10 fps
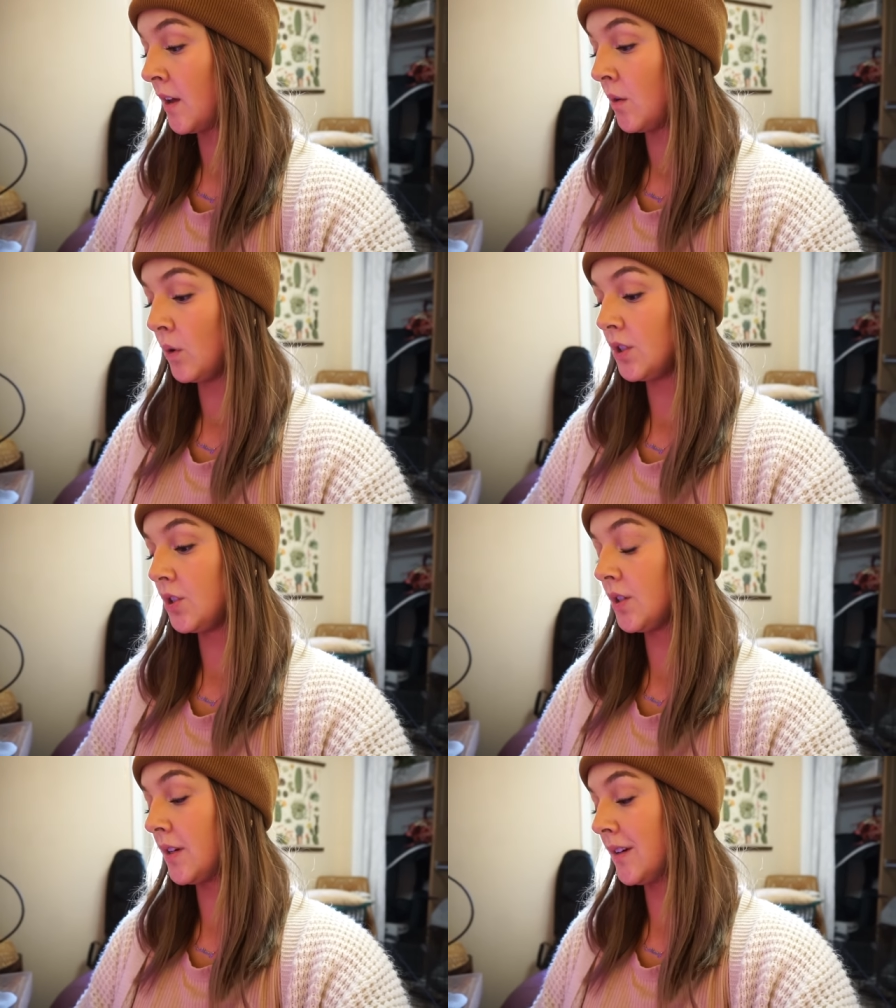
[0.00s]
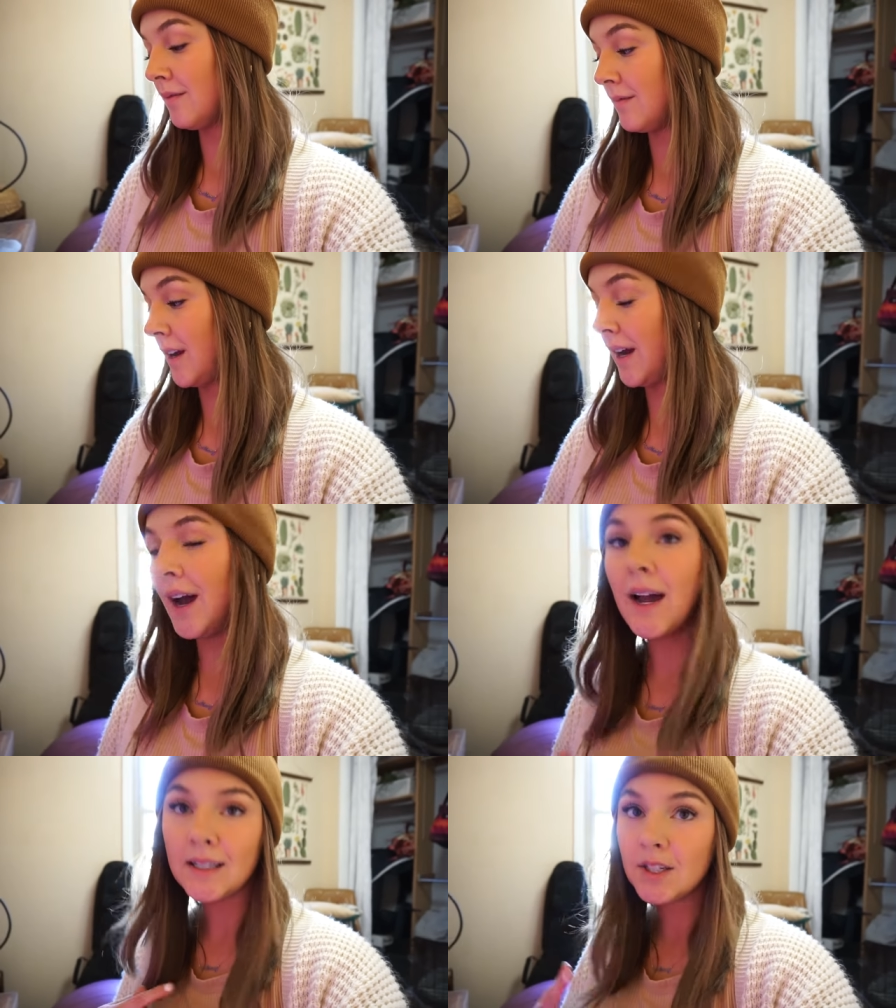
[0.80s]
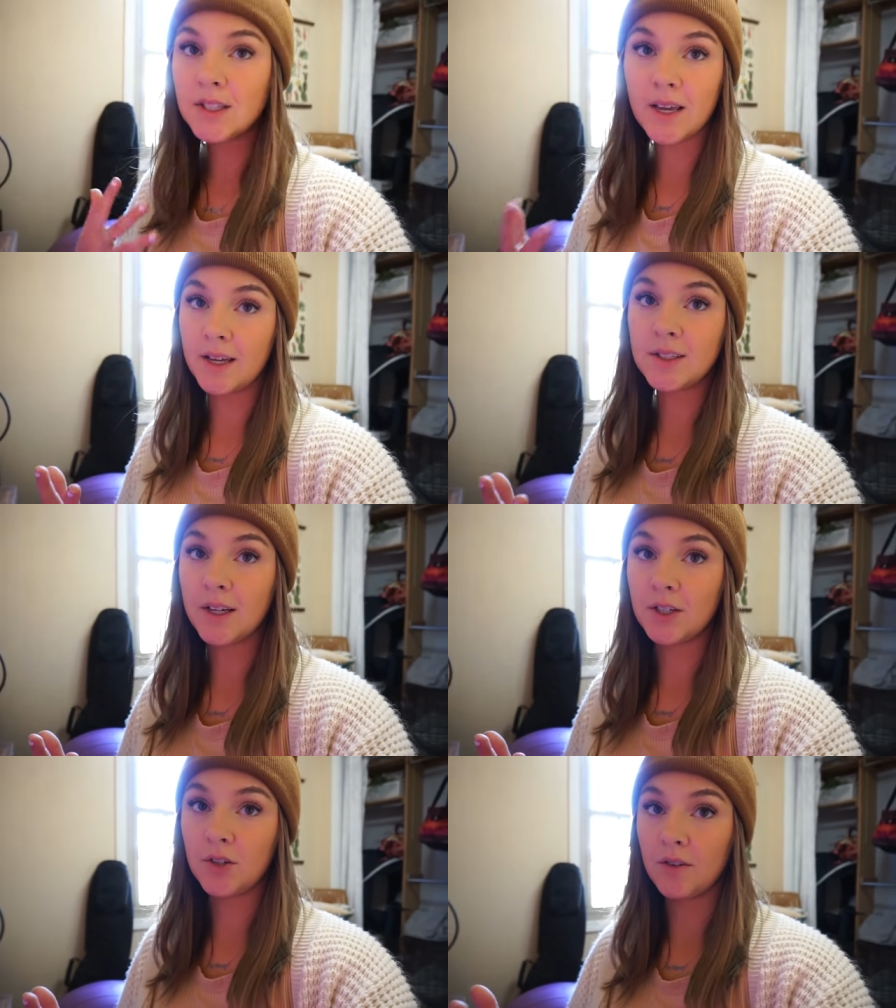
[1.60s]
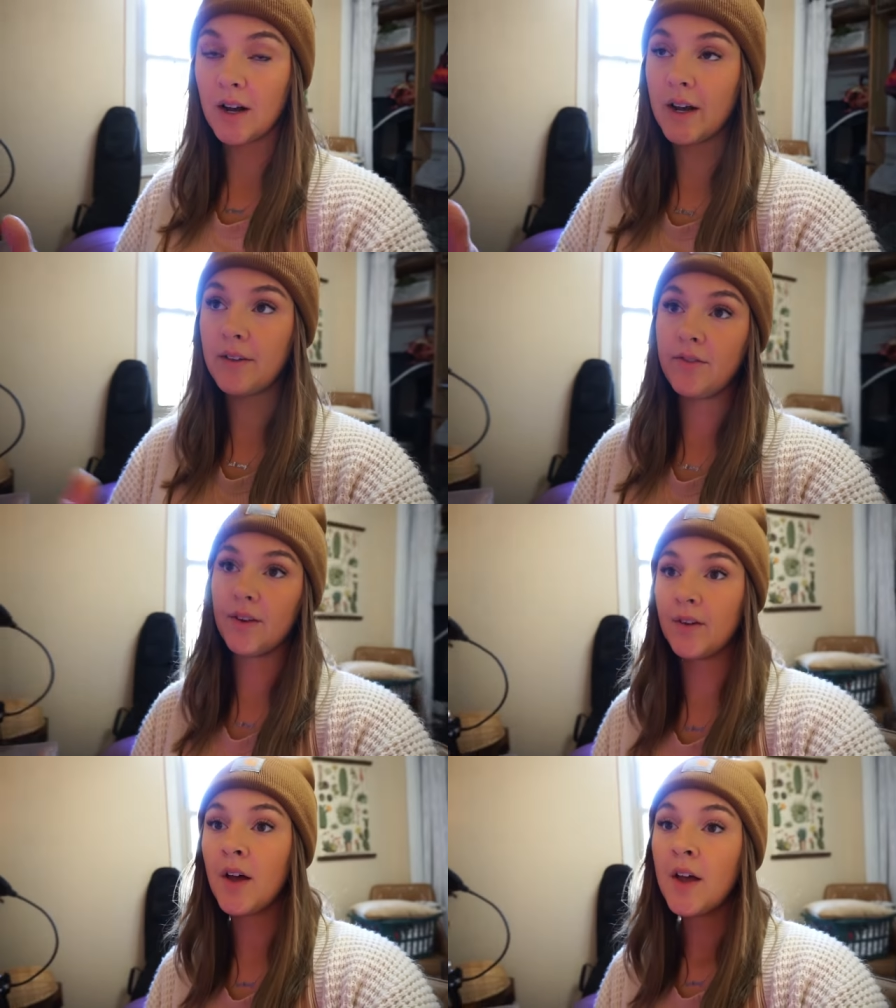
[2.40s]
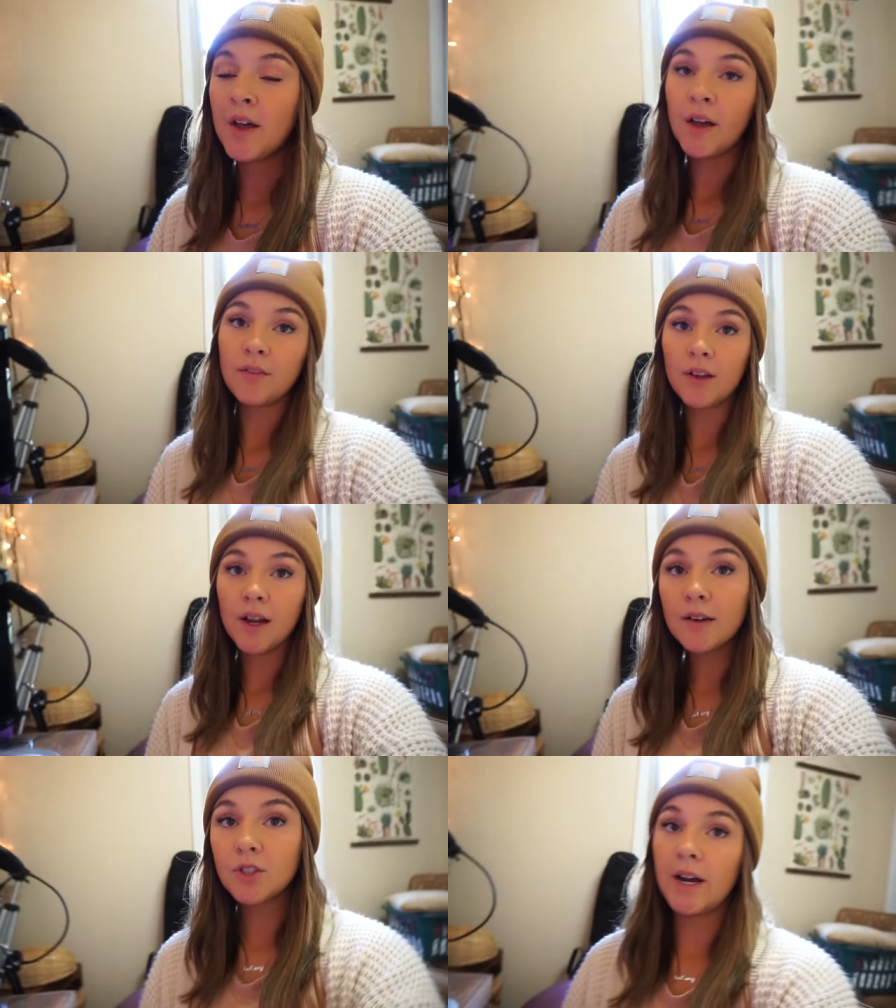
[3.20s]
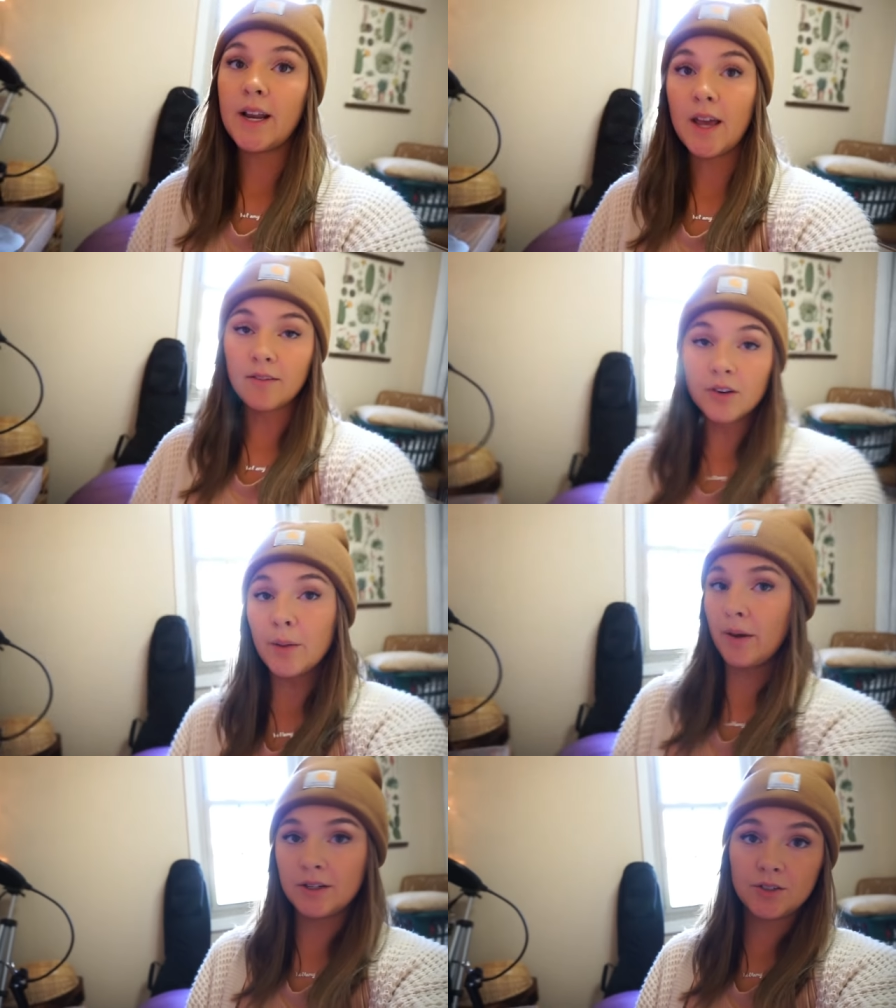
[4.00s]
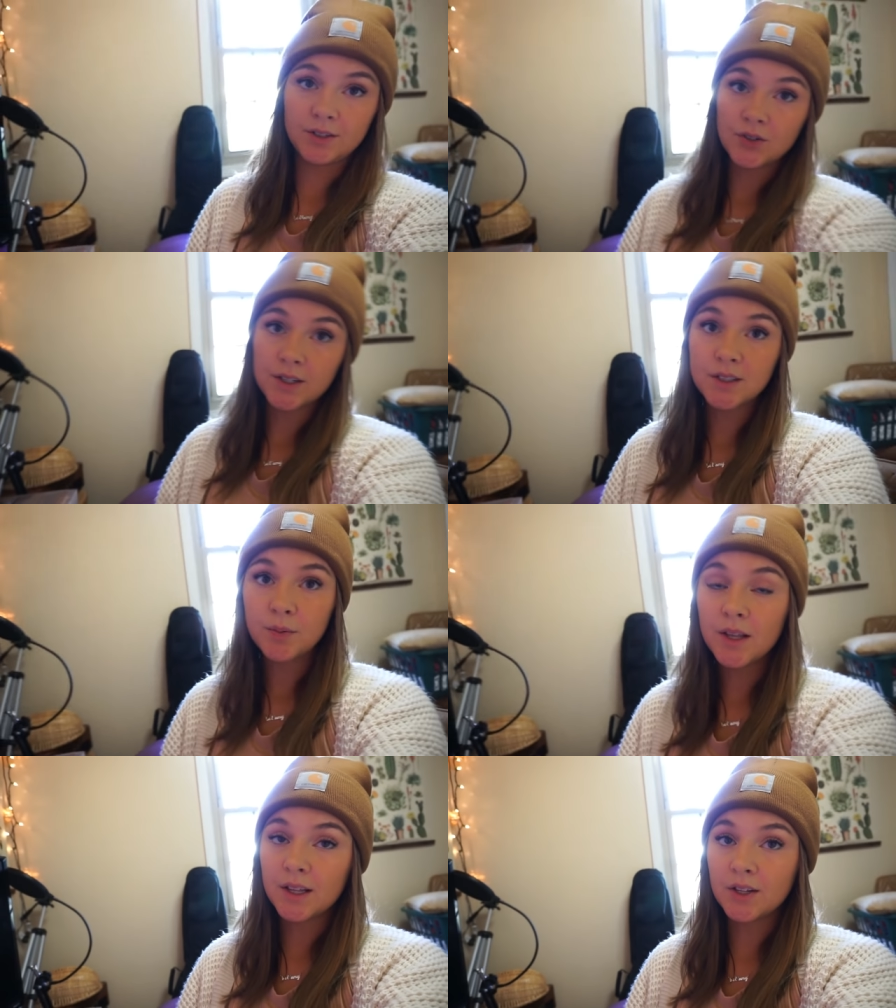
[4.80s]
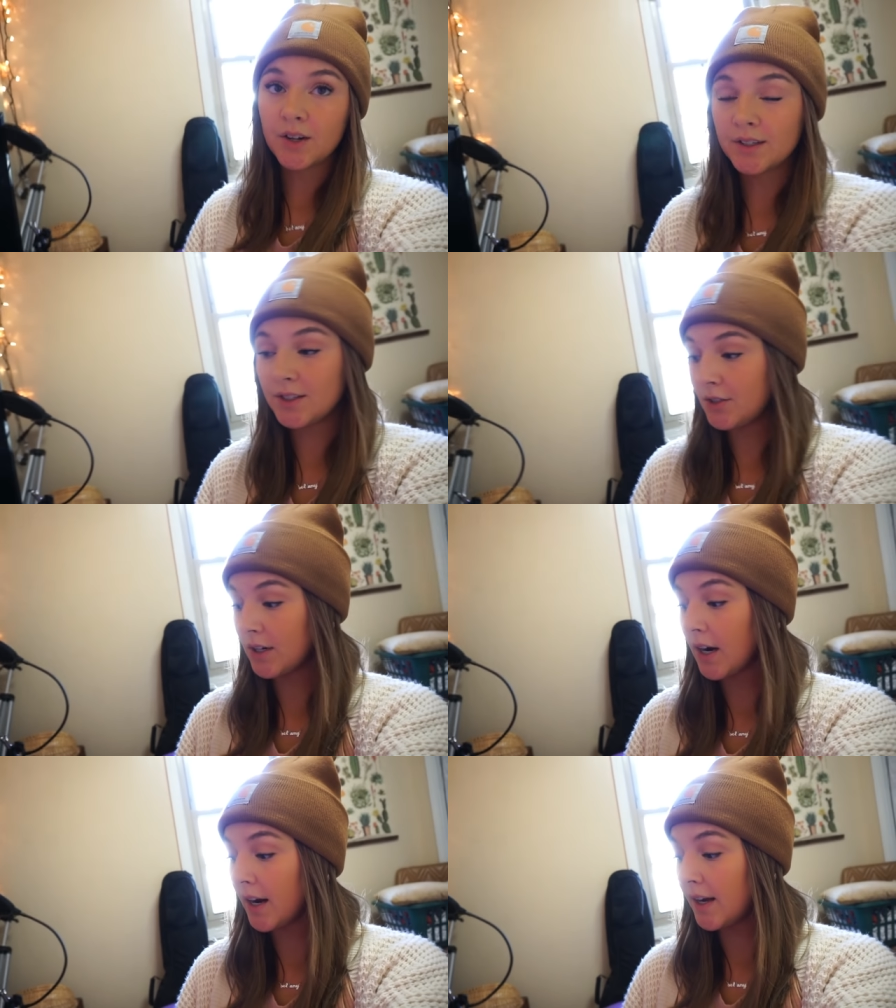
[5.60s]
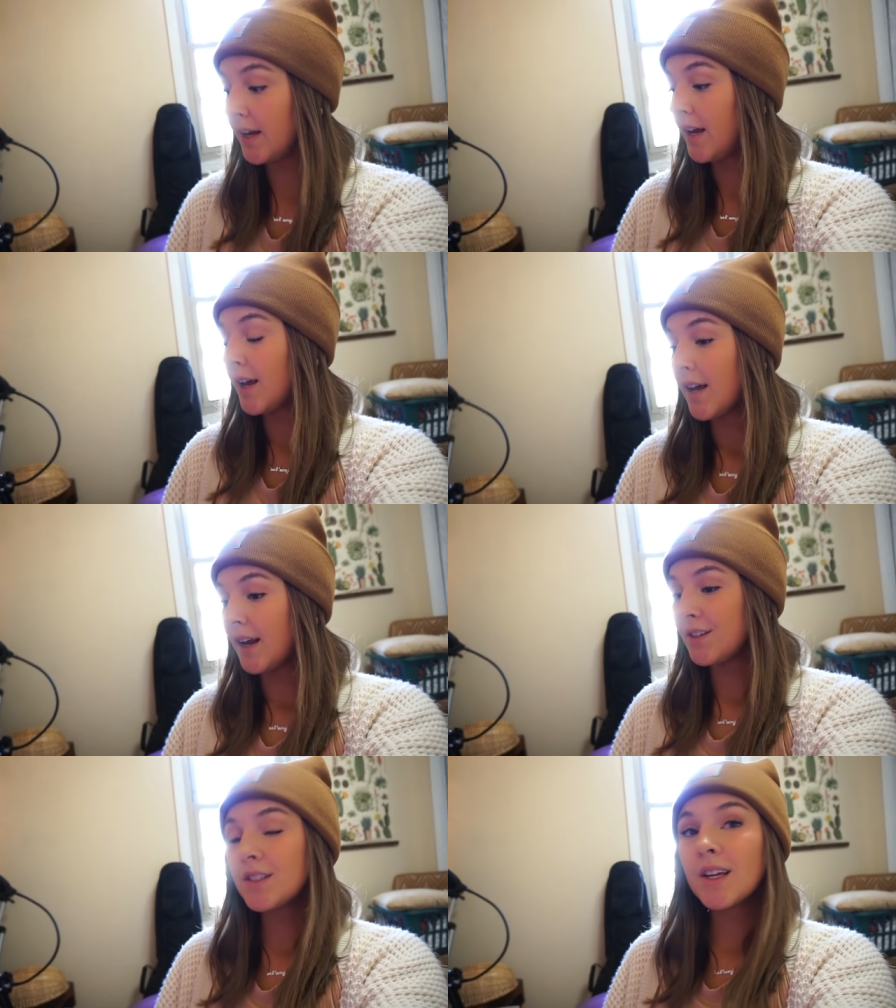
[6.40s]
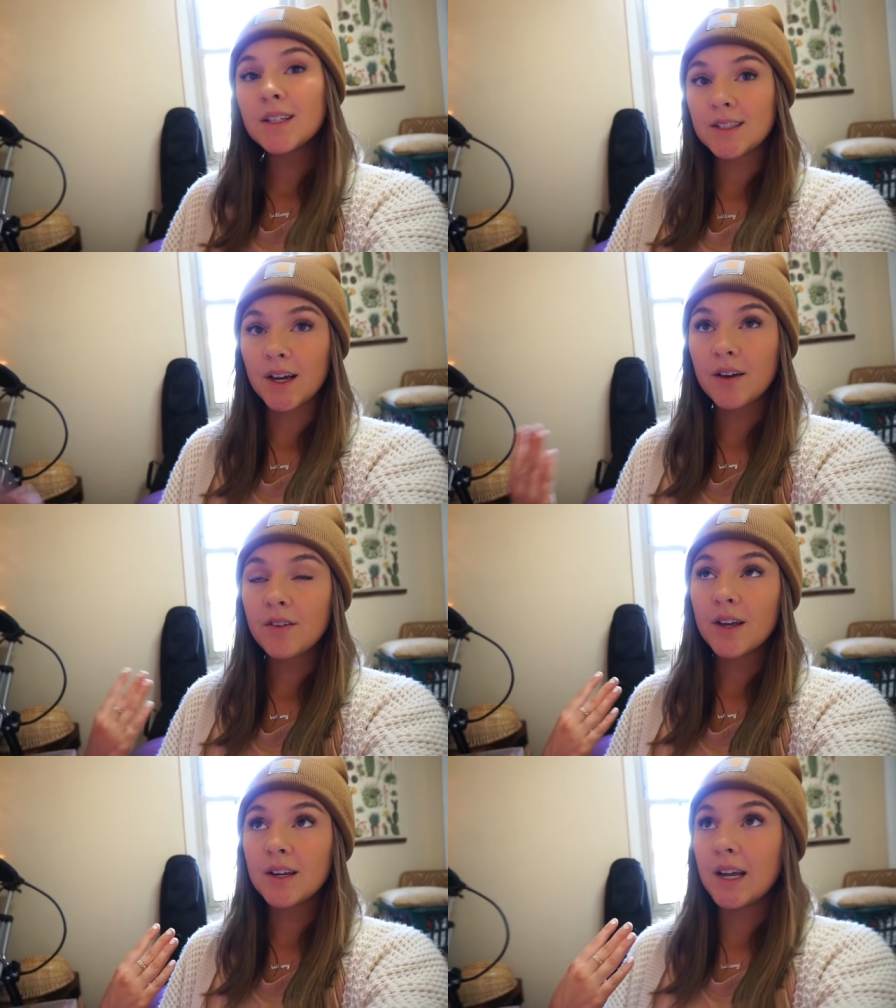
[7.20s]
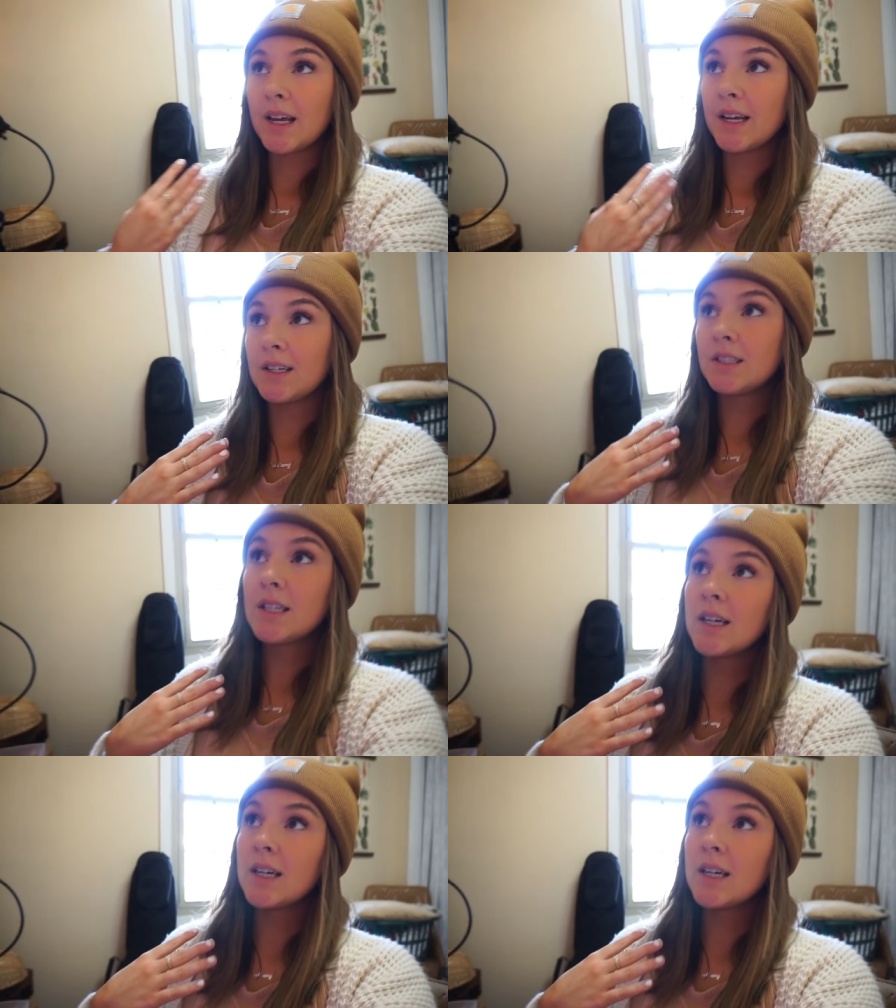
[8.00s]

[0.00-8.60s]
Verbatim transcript: which I just get in such a rut. I feel, I feel like I've tried every Pinterest recipe that there is to try, and I just get sick of it, and